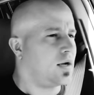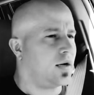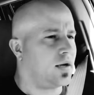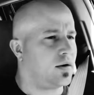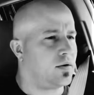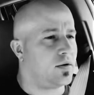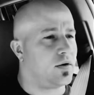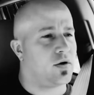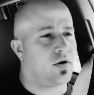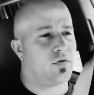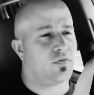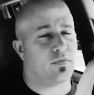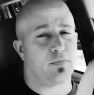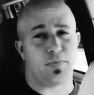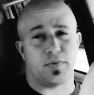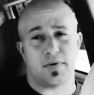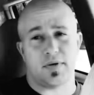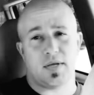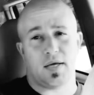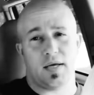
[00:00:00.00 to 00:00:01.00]
I don't know if it
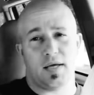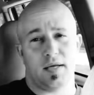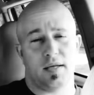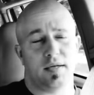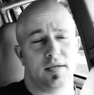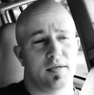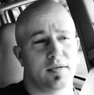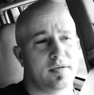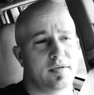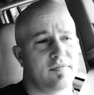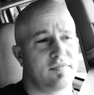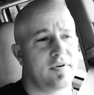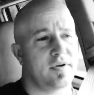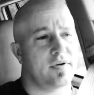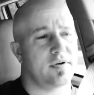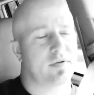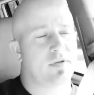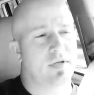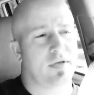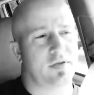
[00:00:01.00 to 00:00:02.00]
pertained to
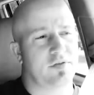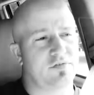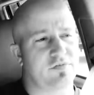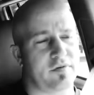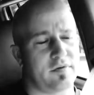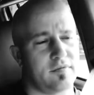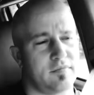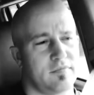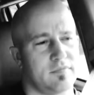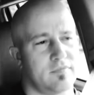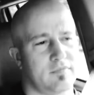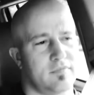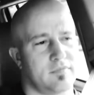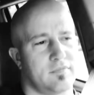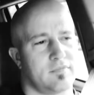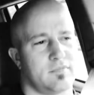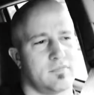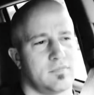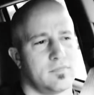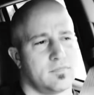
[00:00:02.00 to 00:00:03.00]
Veritasium.
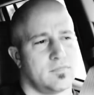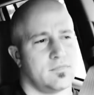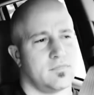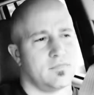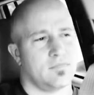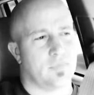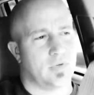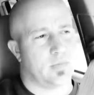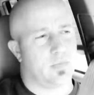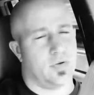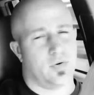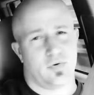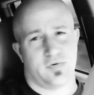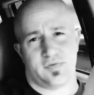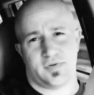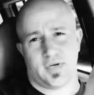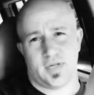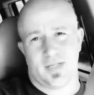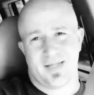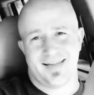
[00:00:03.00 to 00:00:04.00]
Maybe he
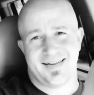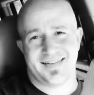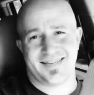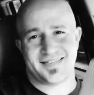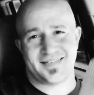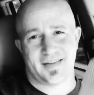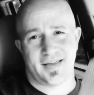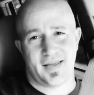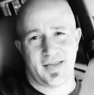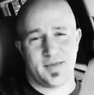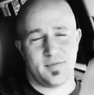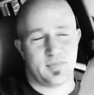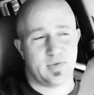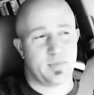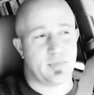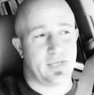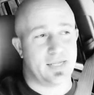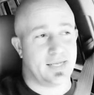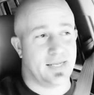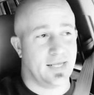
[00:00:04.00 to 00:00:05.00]
wasn't allowed to say.
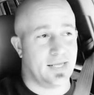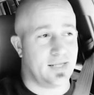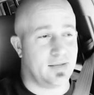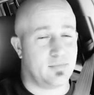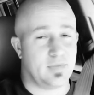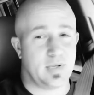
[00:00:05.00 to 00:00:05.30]
Maybe it did.